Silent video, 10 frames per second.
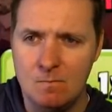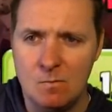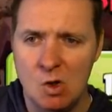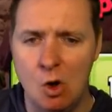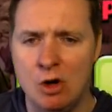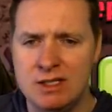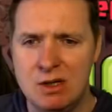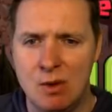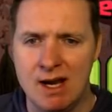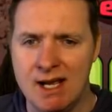on
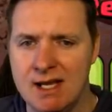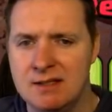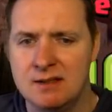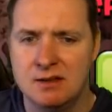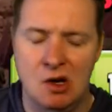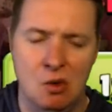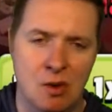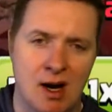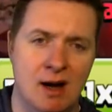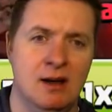DYS.
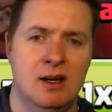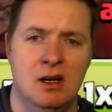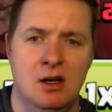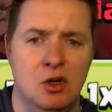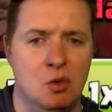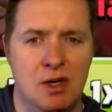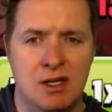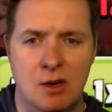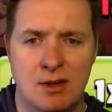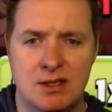So good one
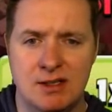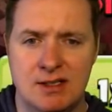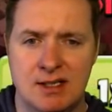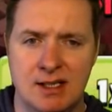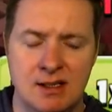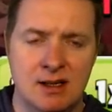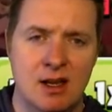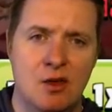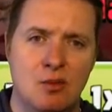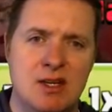though, as you can see,
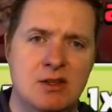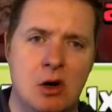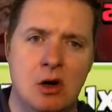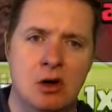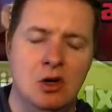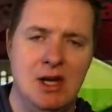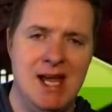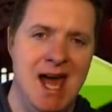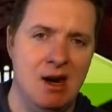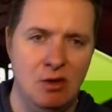3-star
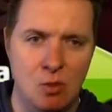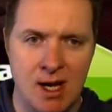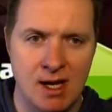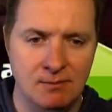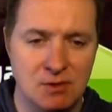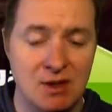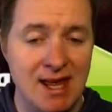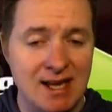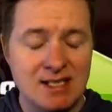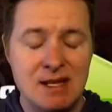out of the way. So
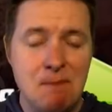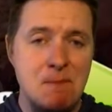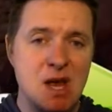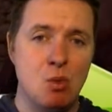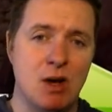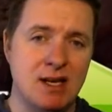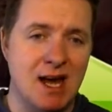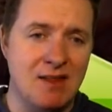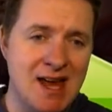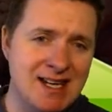that is the big one
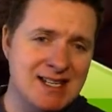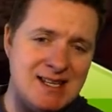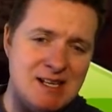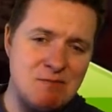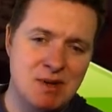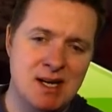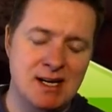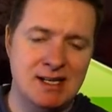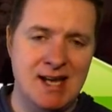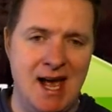now. That is the big
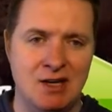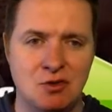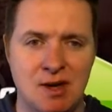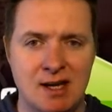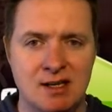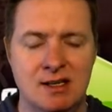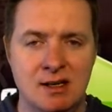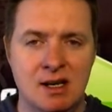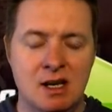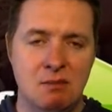attack strategy.
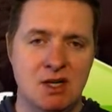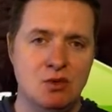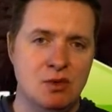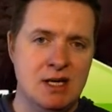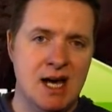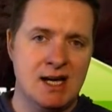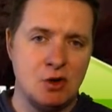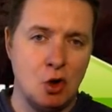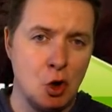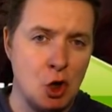Make sure you guys
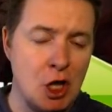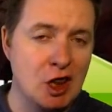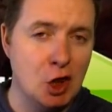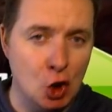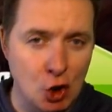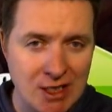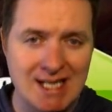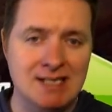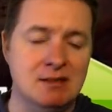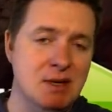are learning
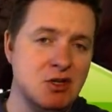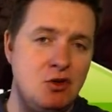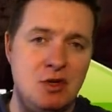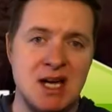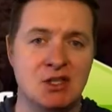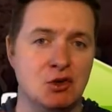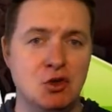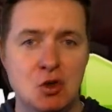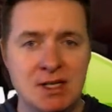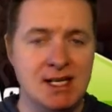it. Make sure you guys are
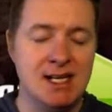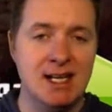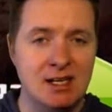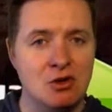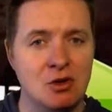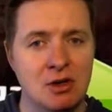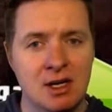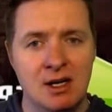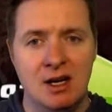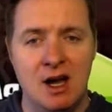using it in your
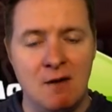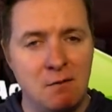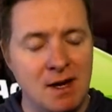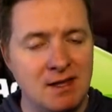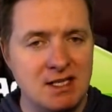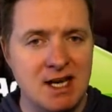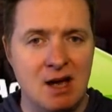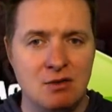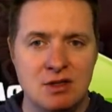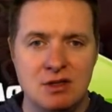friendly challenges